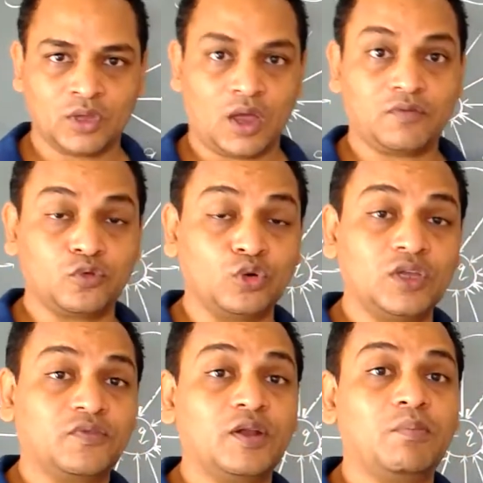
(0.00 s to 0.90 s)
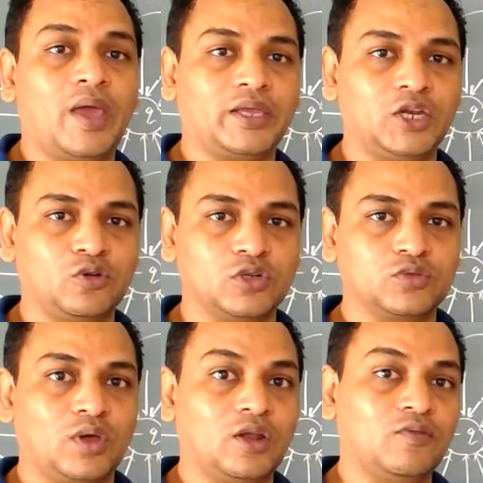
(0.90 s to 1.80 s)
of two different magnitudes,
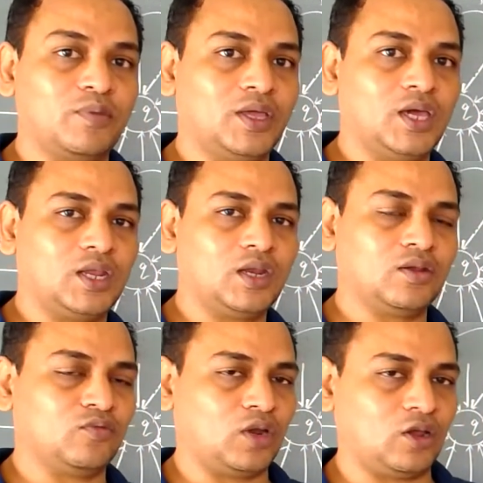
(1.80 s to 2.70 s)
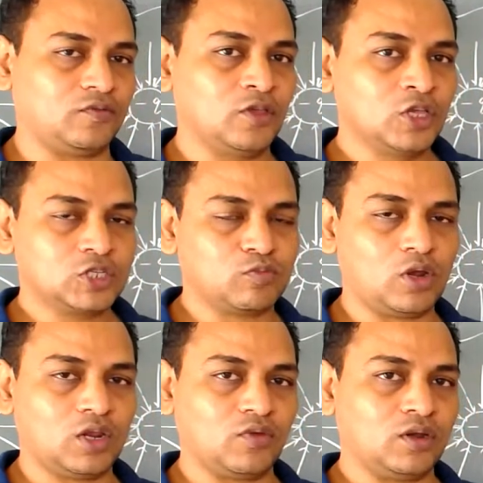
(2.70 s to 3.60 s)
one of bigger and one of
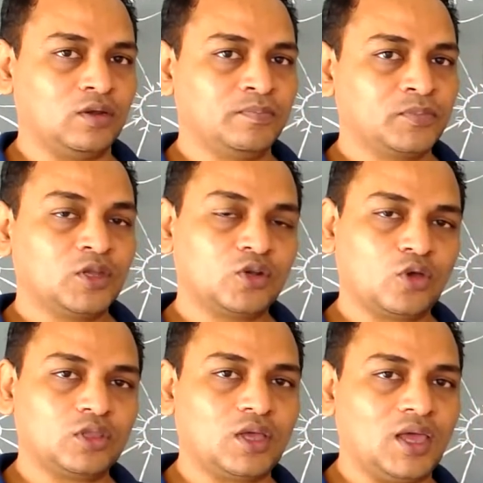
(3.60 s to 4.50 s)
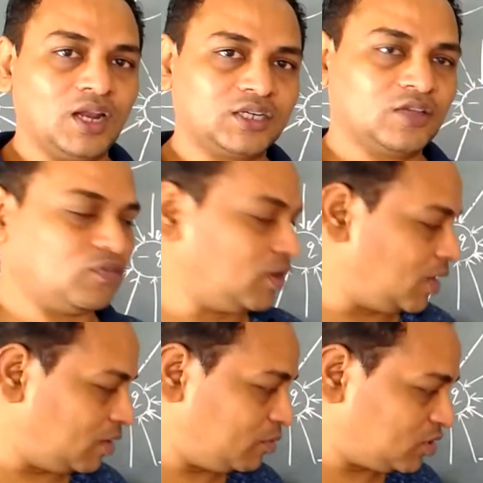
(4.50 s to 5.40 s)
smaller one, draw the electric field
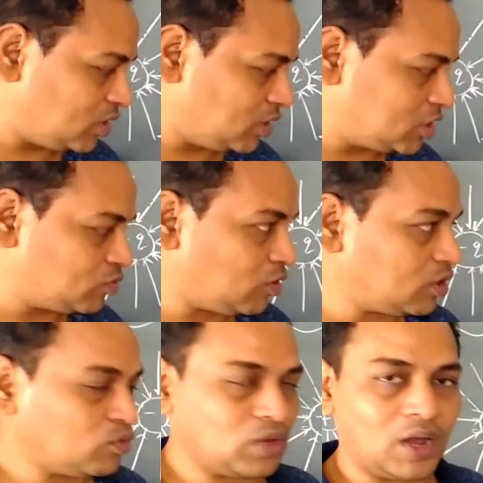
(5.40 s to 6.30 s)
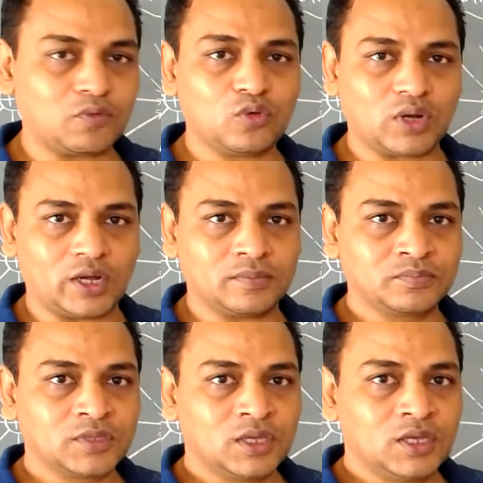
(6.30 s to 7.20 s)
line is in this dot we have to write.
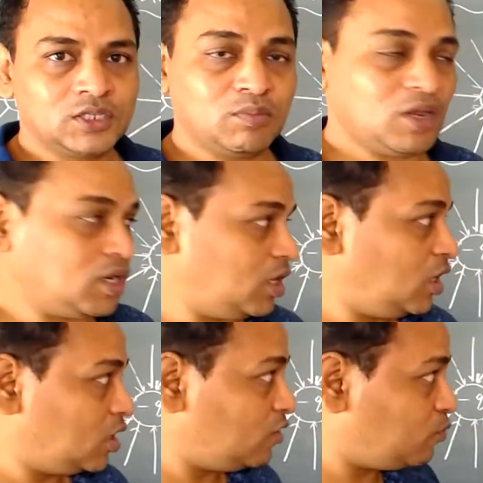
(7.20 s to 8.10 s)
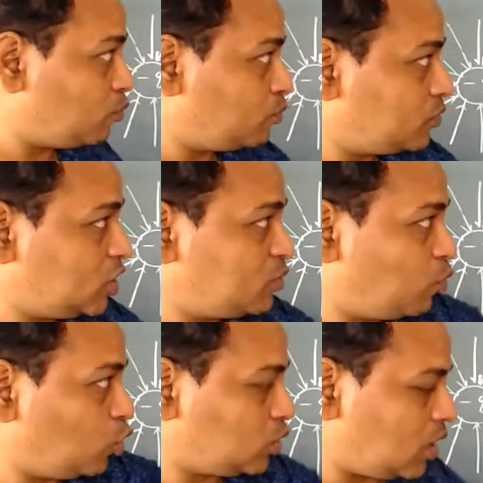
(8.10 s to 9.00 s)
Similarly, if these
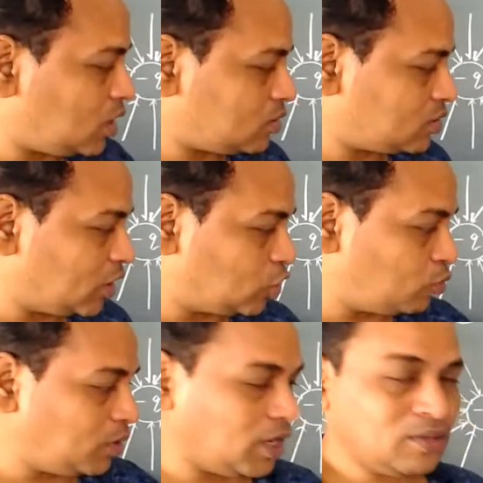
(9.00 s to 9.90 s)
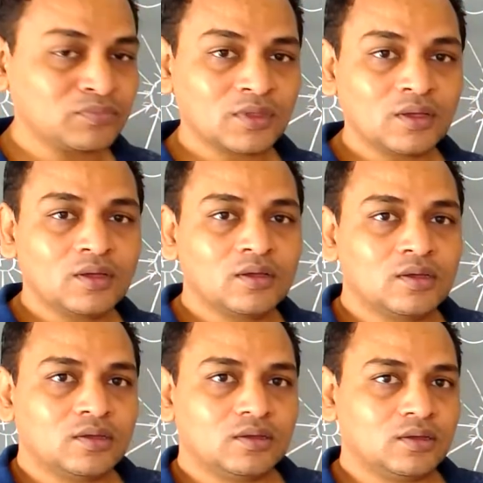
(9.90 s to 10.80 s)
both are said to be
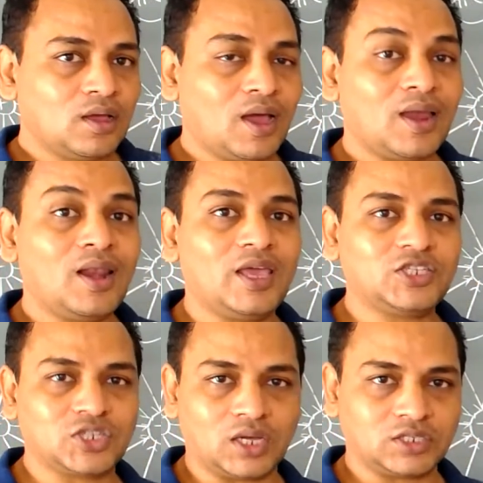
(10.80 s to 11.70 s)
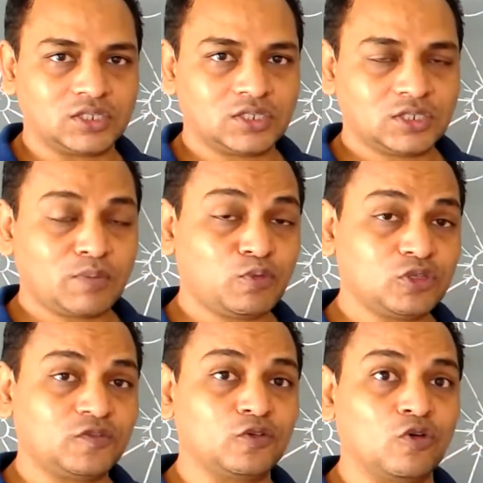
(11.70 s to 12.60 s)
unlike charges,
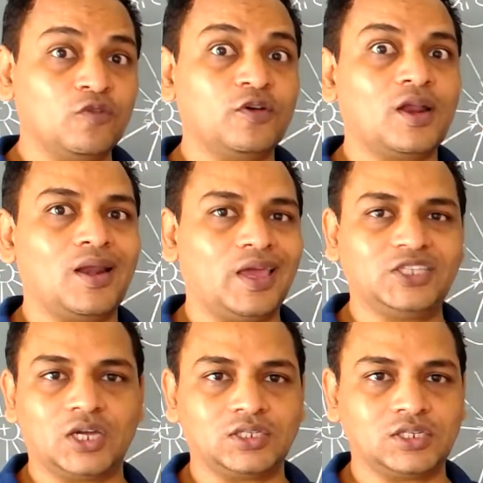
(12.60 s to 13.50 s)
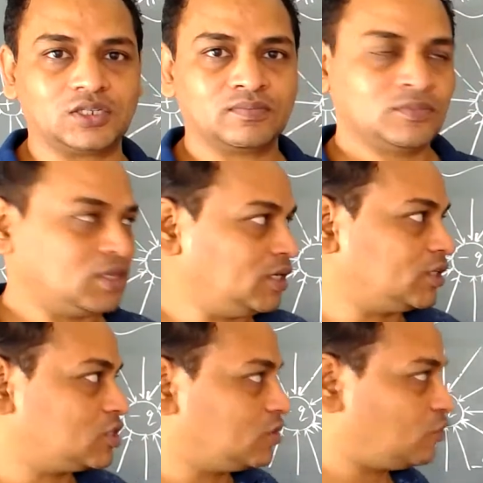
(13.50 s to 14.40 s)
suppose if you go for a like charges,
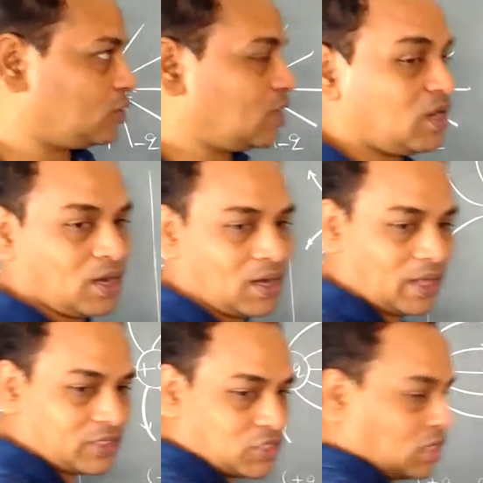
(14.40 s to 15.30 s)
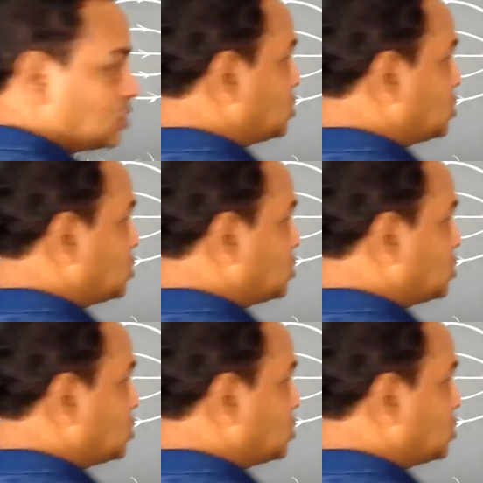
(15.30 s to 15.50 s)
let us see for the like charge.